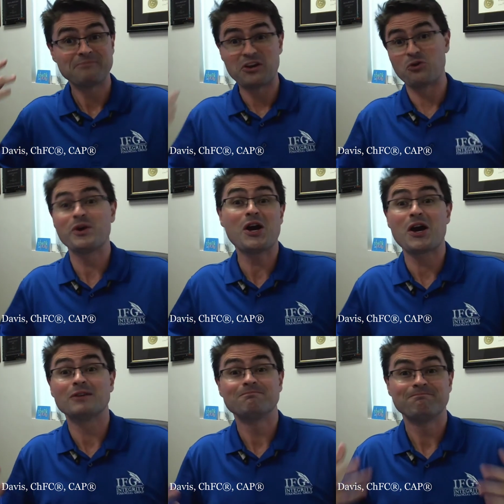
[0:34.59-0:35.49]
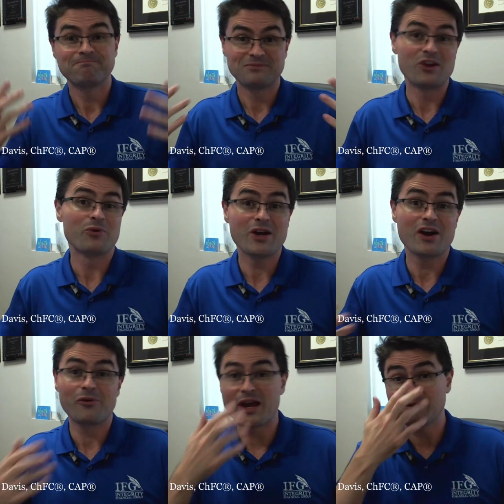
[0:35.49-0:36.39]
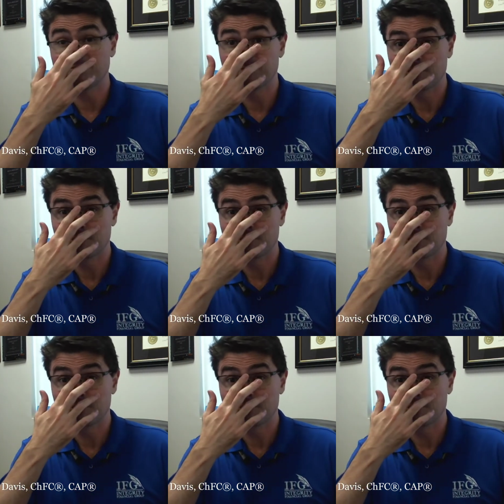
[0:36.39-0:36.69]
here we are. Here we are, right?